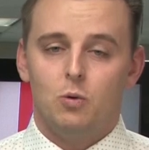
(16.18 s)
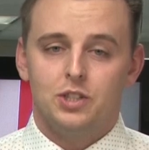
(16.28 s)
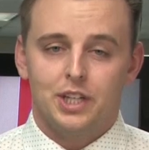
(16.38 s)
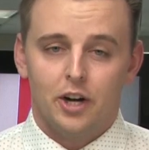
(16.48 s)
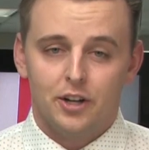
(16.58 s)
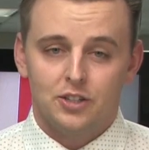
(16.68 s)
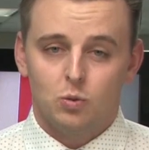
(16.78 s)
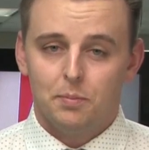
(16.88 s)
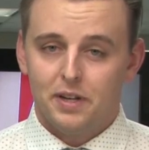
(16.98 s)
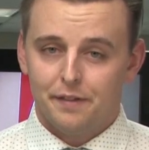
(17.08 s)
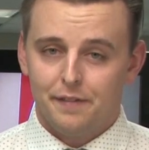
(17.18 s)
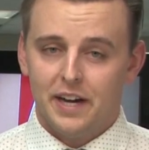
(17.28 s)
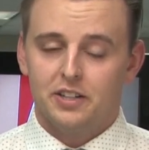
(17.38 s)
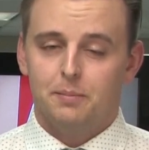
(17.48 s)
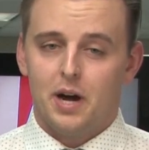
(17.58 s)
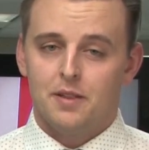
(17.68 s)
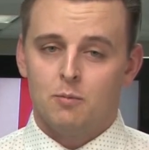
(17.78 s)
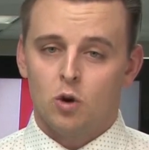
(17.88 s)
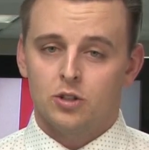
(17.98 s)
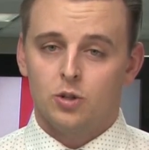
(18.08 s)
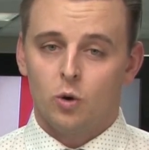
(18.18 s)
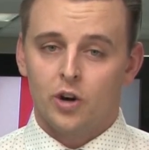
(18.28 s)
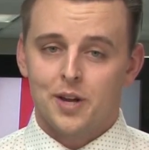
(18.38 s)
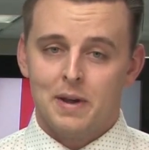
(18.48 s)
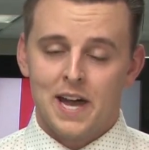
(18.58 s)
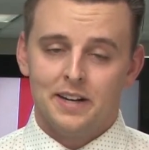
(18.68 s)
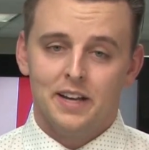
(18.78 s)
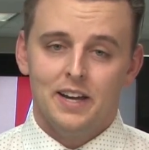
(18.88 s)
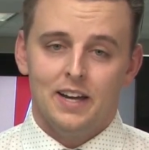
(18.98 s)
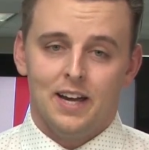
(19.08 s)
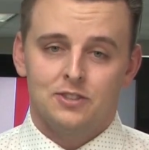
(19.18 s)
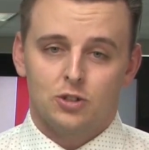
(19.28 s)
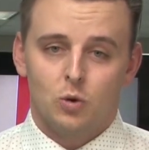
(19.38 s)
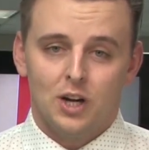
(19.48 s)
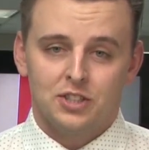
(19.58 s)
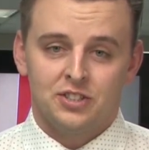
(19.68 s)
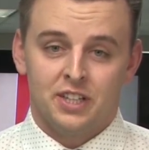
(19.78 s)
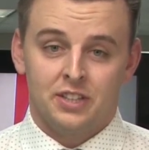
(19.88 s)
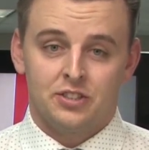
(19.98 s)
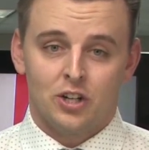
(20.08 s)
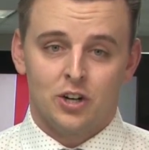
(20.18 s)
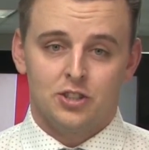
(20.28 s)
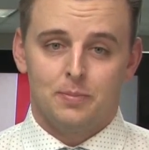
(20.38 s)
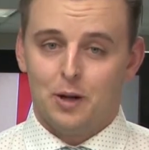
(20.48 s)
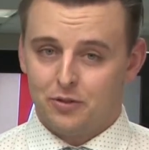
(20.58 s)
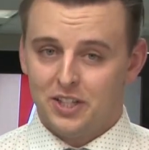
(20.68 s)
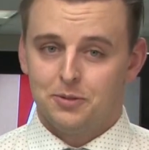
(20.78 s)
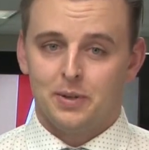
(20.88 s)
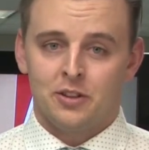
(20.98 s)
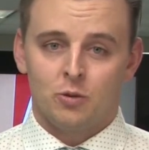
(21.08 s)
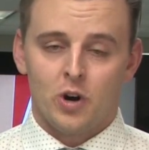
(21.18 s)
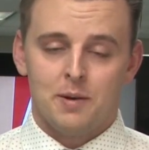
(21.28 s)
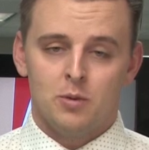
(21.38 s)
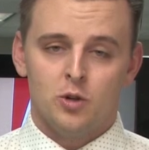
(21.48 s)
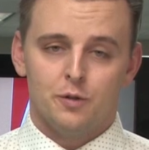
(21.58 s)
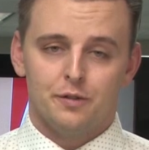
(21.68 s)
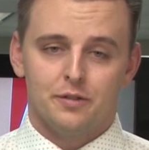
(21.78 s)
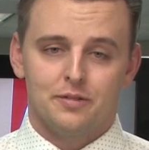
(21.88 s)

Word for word: which areas would be affected by the moratorium and answered questions and concerns about this being the right move.